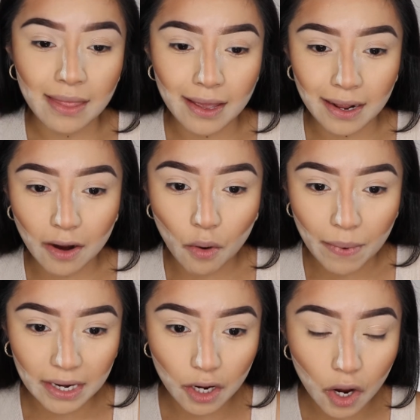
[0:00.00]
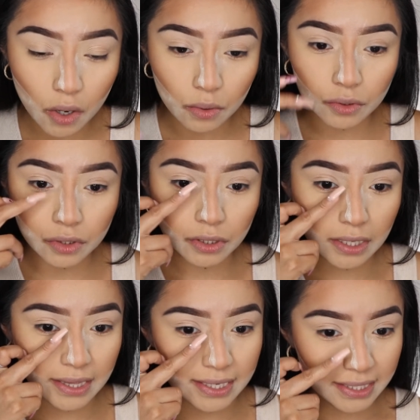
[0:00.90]
And then on my nose,
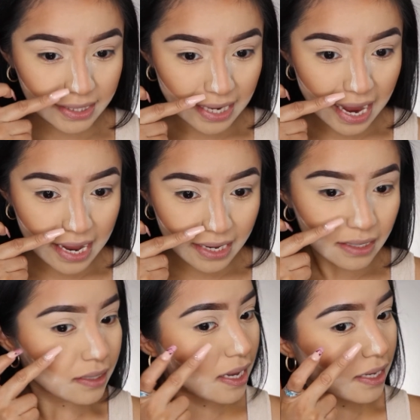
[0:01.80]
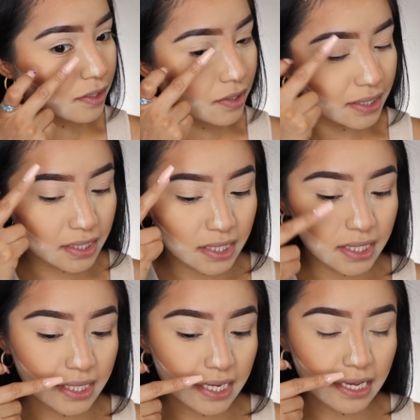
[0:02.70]
this side, as you guys can
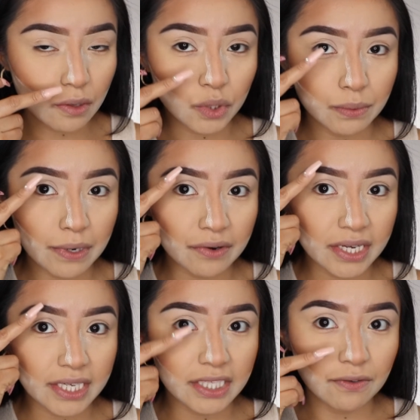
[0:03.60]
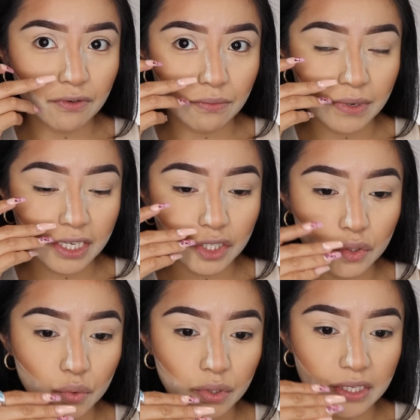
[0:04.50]
see, it was very easy for me to